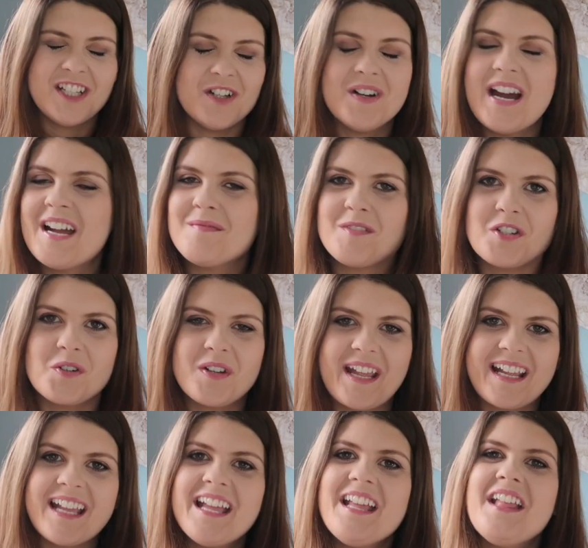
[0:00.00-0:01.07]
No, I'm
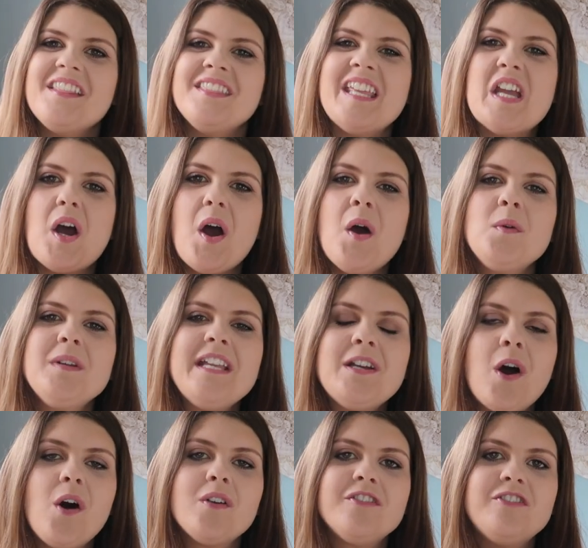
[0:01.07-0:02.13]
joking. The only
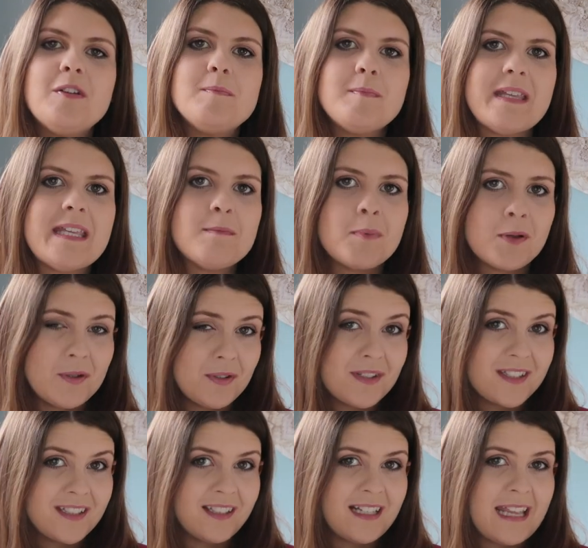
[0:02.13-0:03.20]
con for me
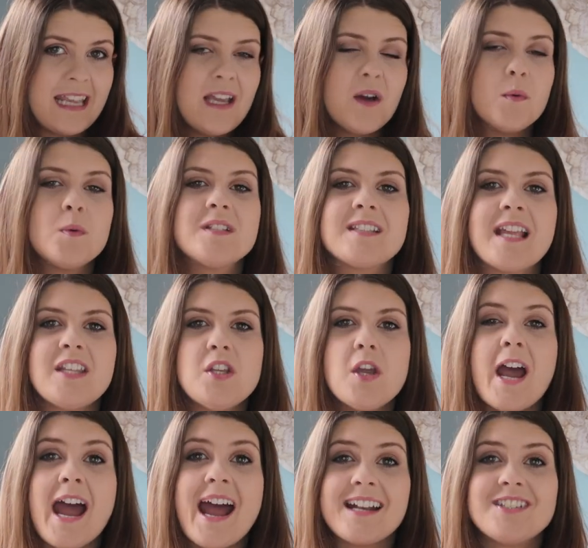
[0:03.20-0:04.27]
personally was that you
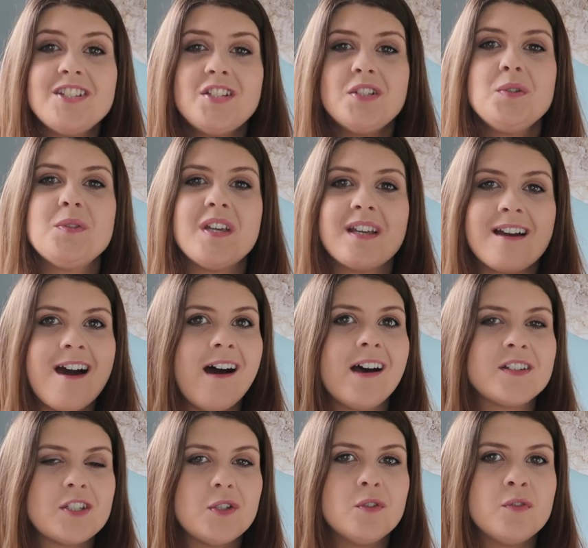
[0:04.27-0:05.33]
had to do the
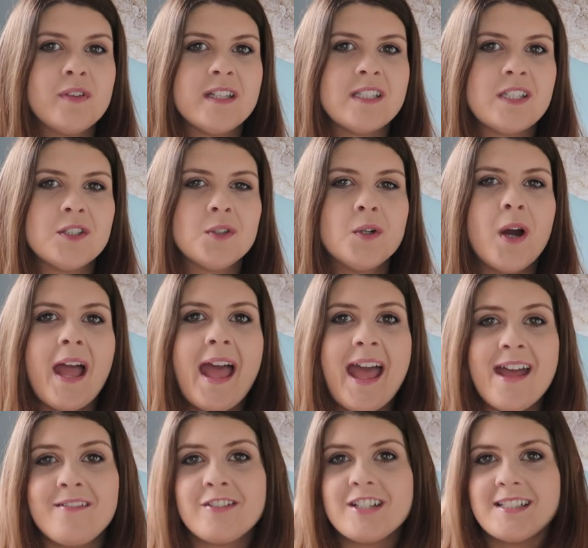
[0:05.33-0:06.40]
cardio video
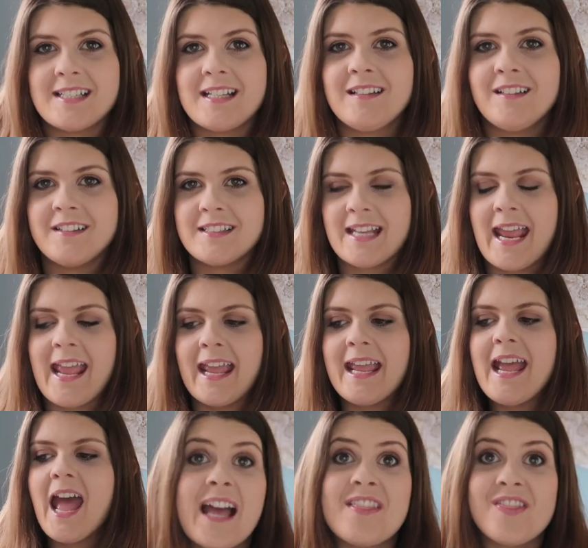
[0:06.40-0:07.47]
every single
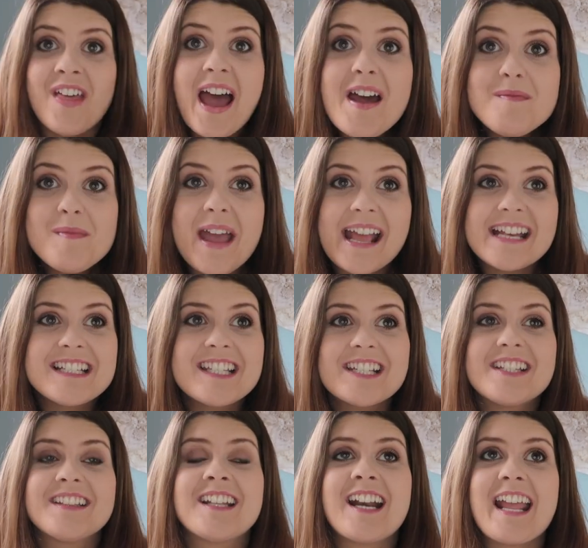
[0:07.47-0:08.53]
day, and that meant
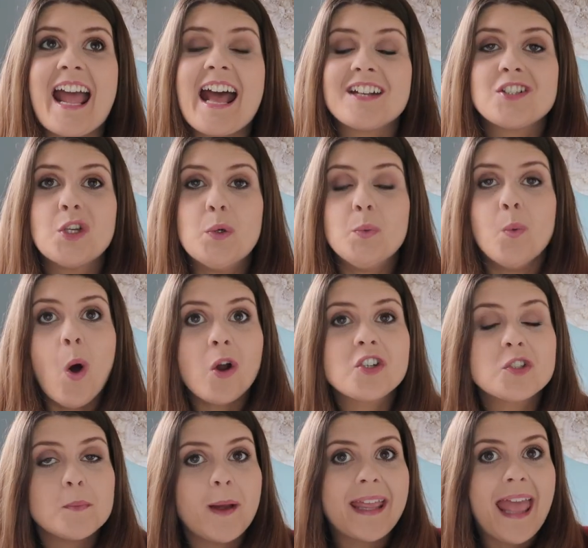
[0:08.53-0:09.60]
that I had to
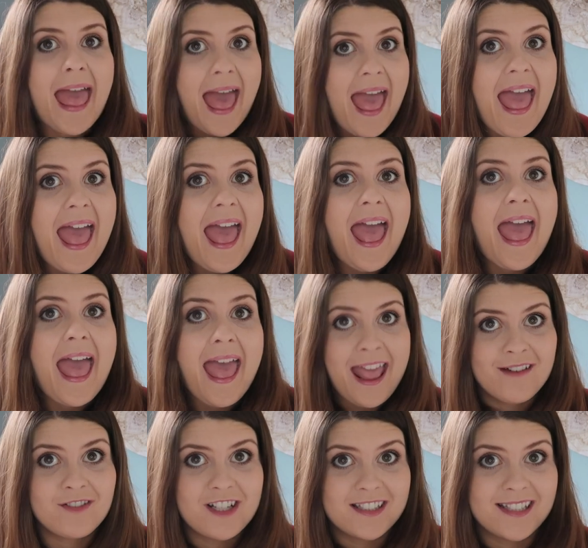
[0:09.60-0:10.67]
wash my hair
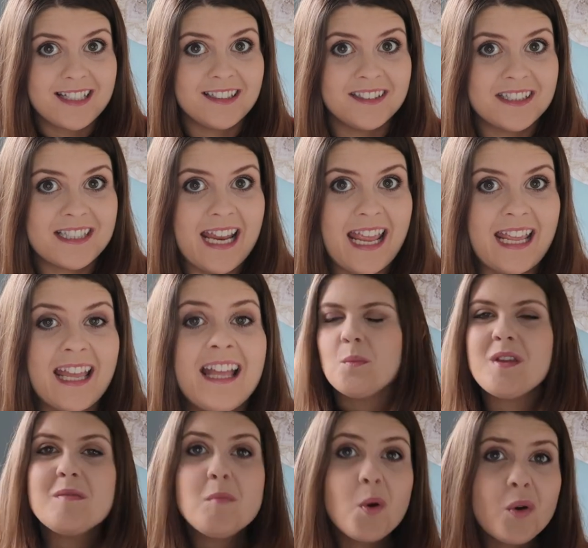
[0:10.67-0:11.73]
every single day.
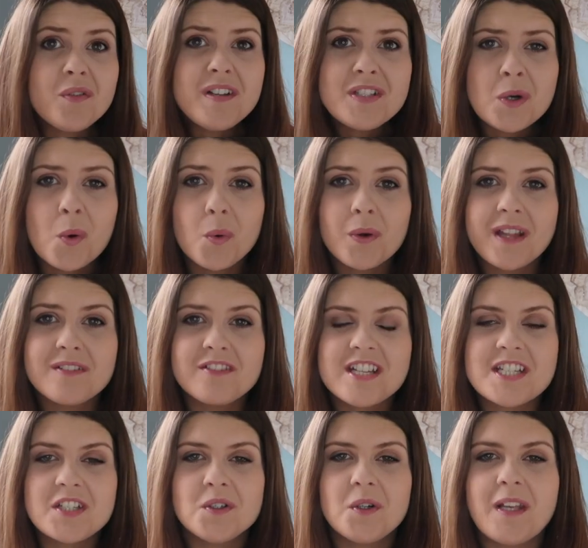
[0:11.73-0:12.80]
With more of a toning
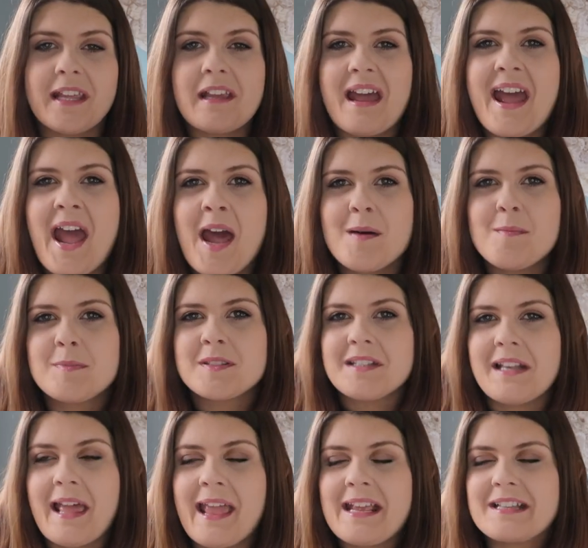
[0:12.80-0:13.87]
video, like abs,
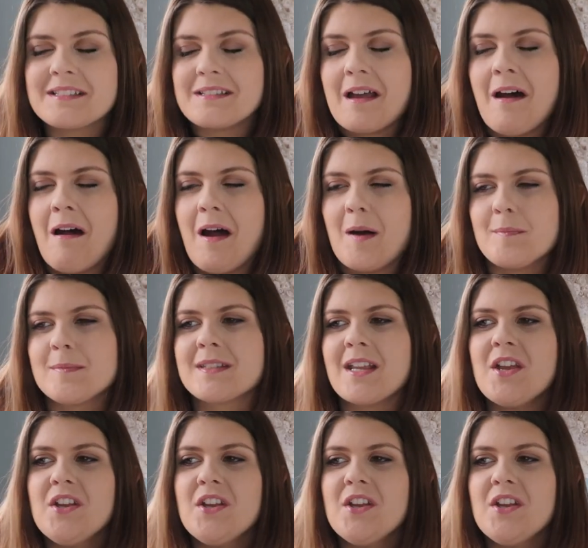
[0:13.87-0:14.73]
legs, arms,